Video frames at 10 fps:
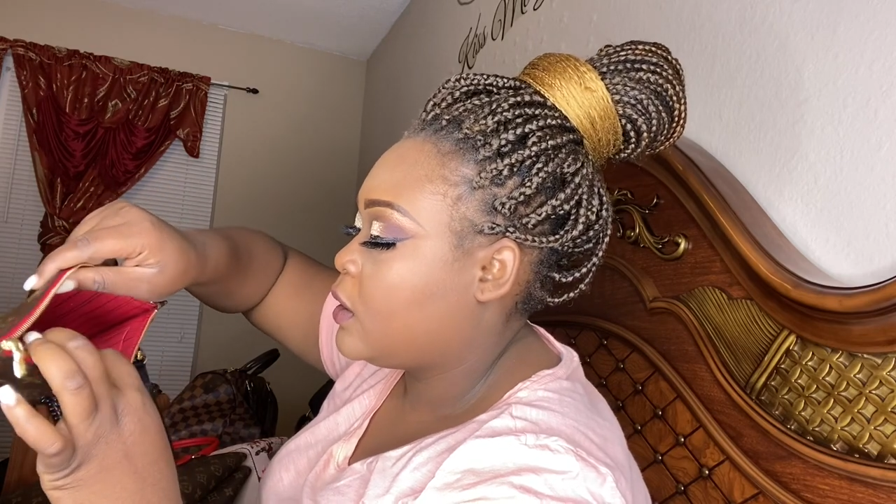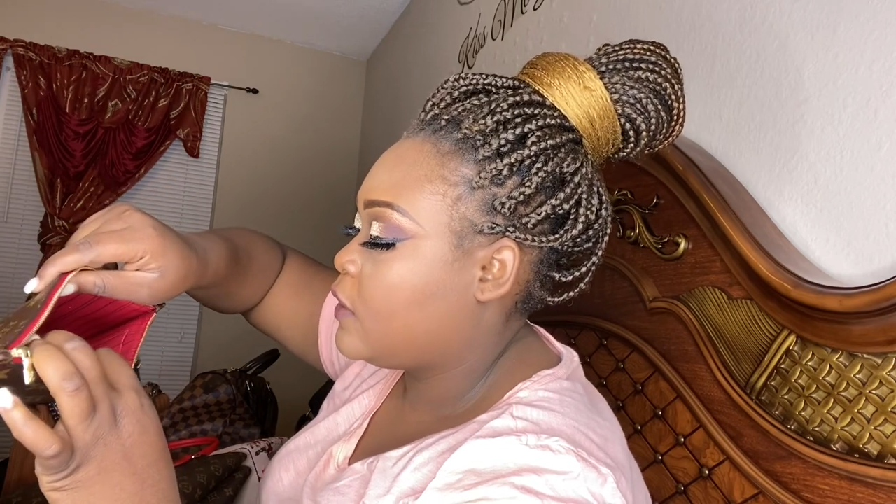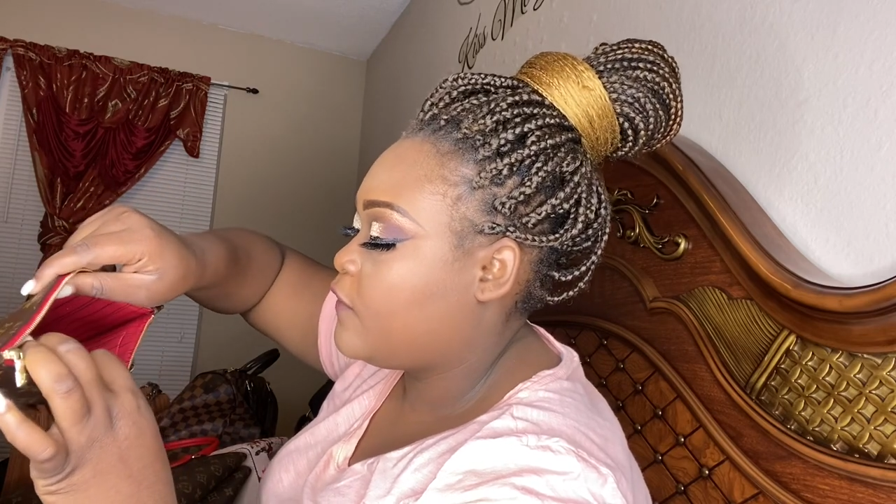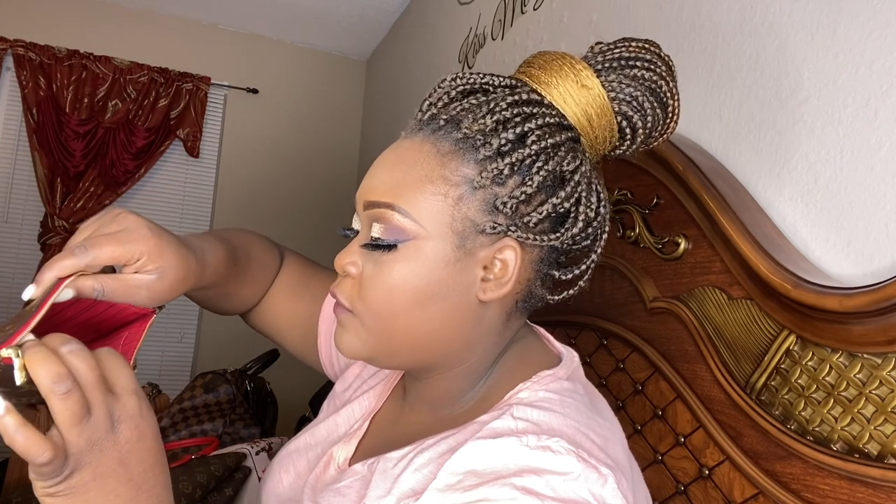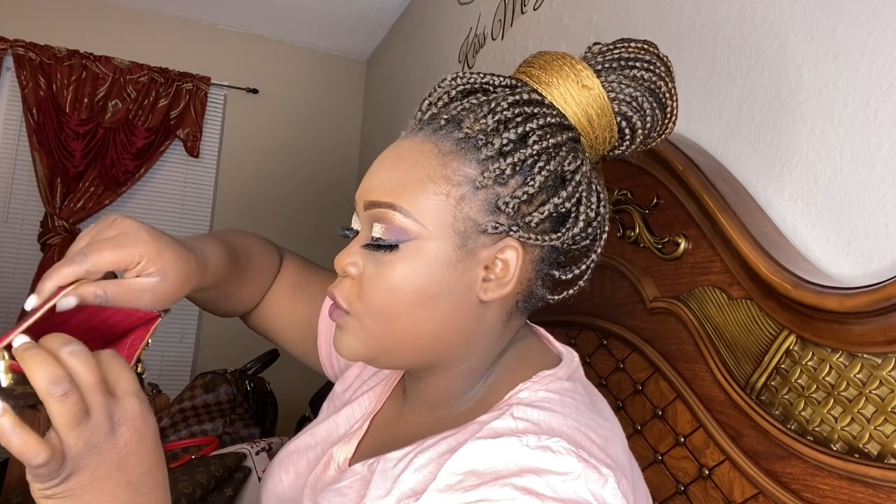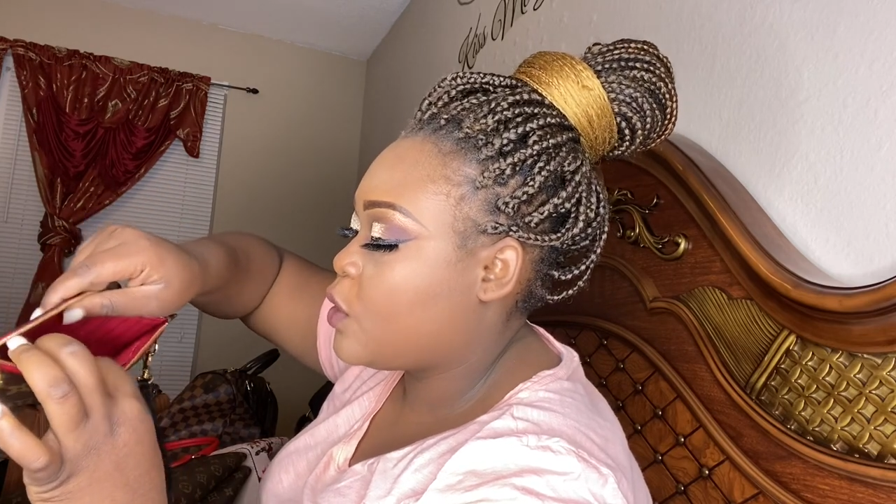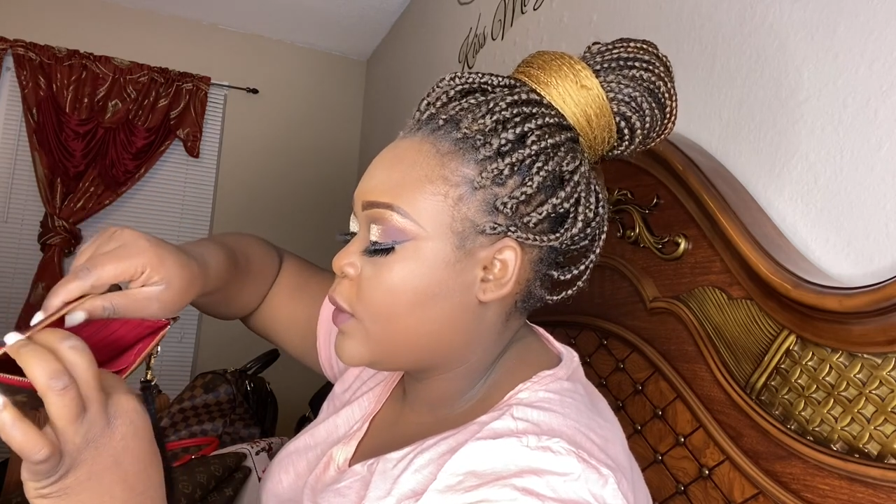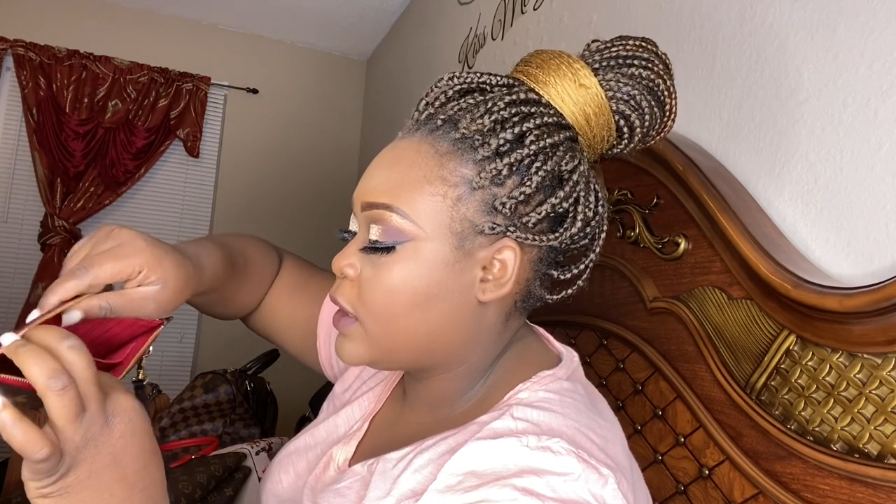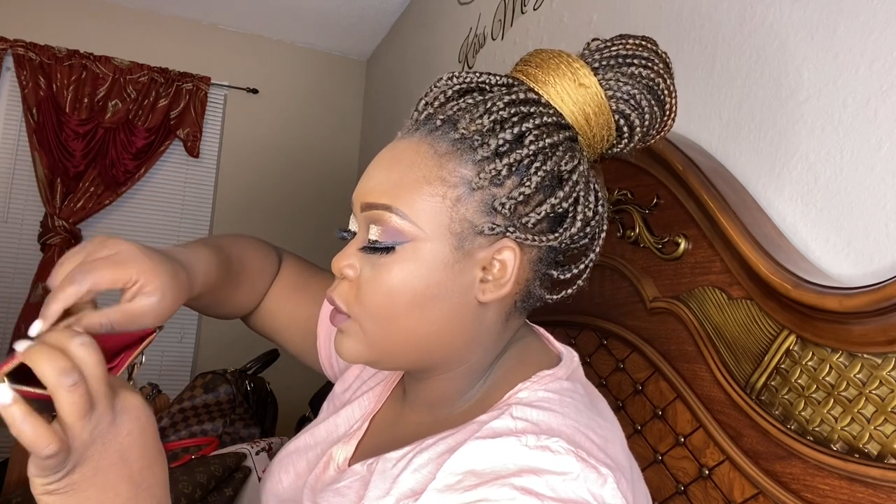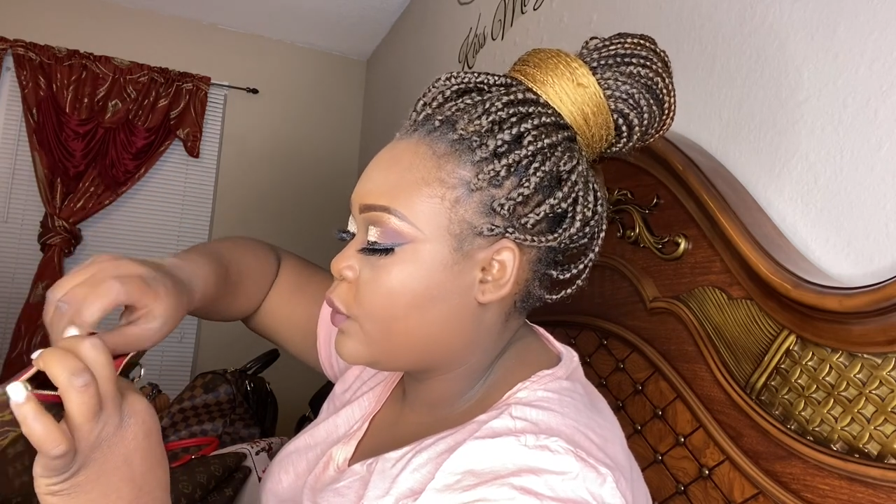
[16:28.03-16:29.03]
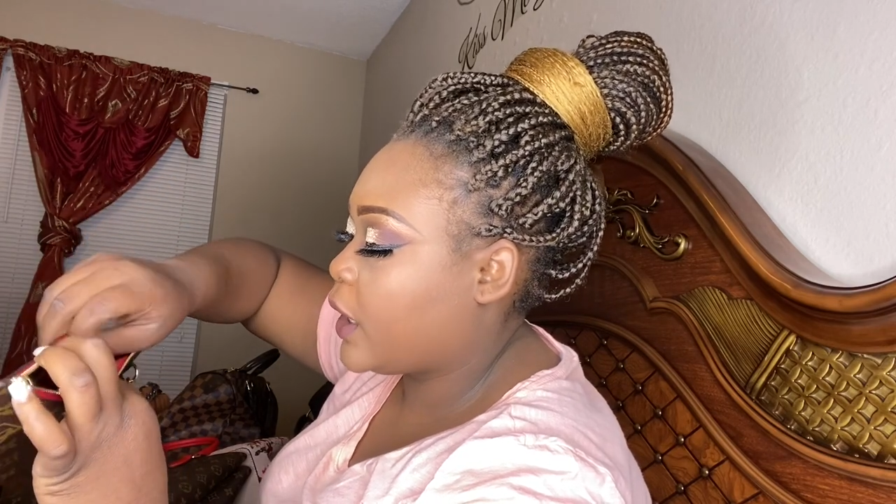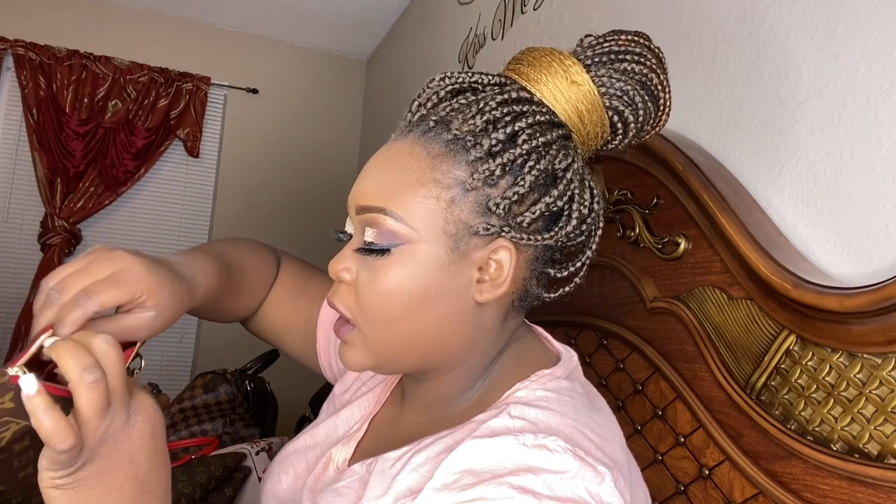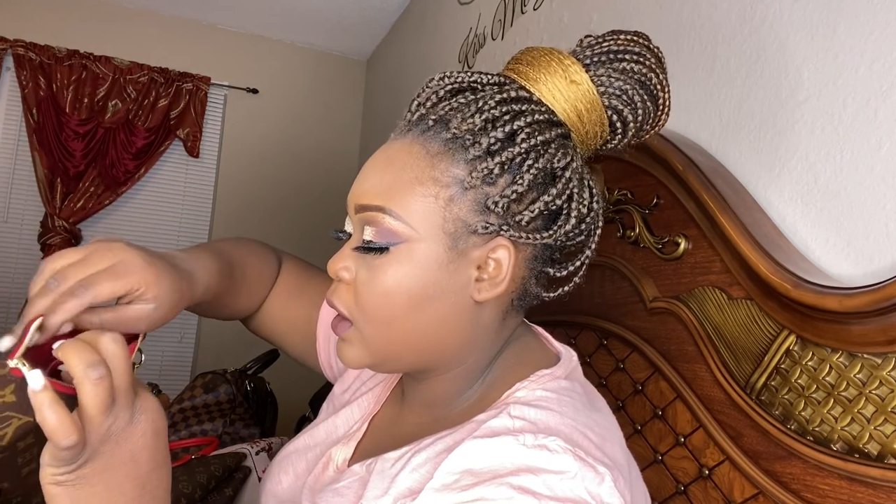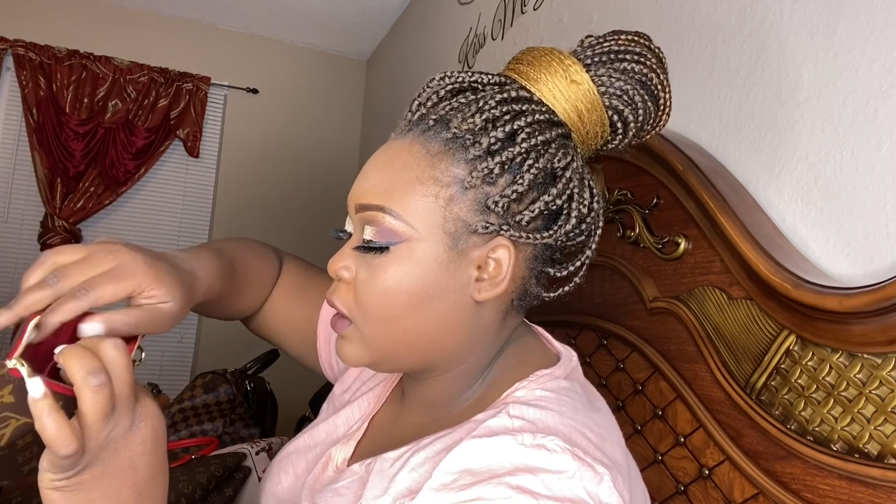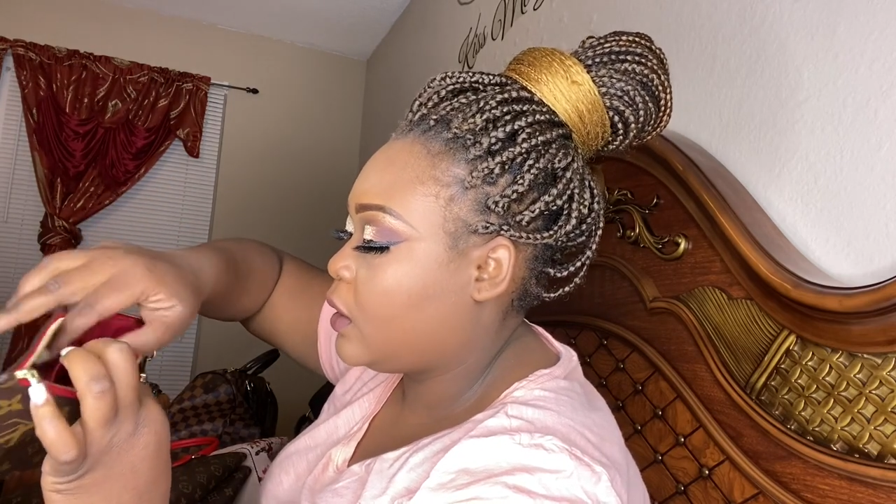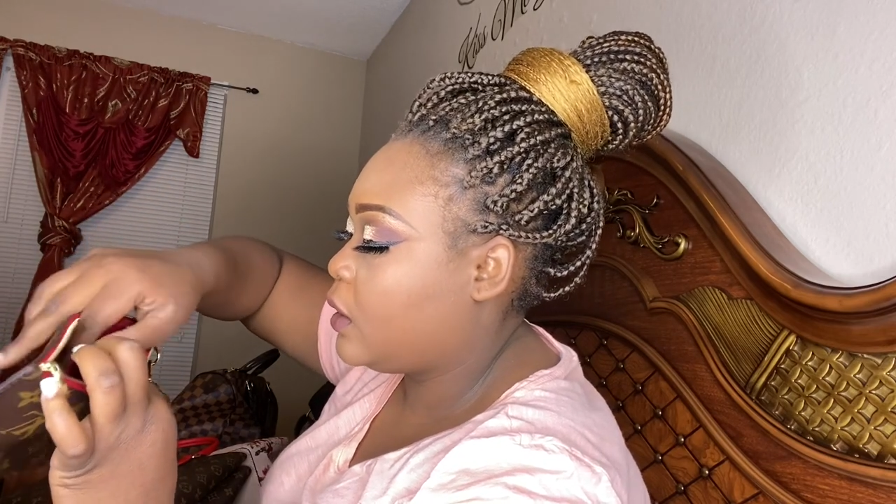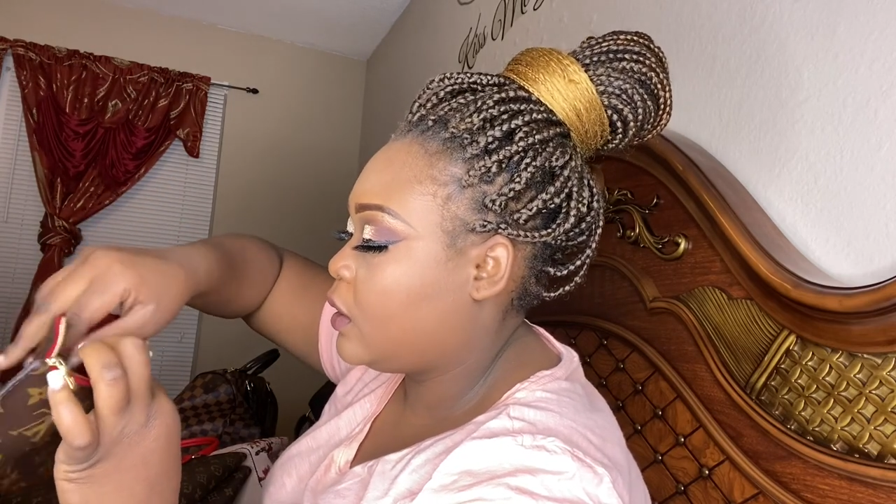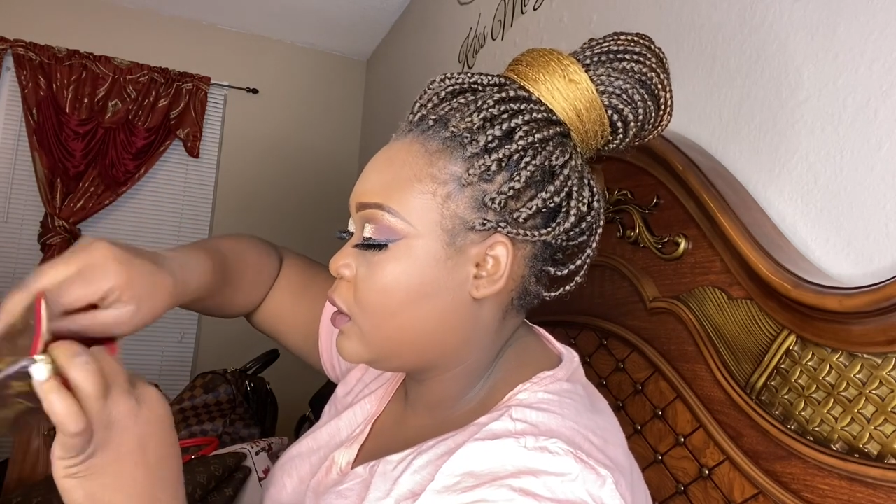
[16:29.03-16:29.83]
if you don't want to wear,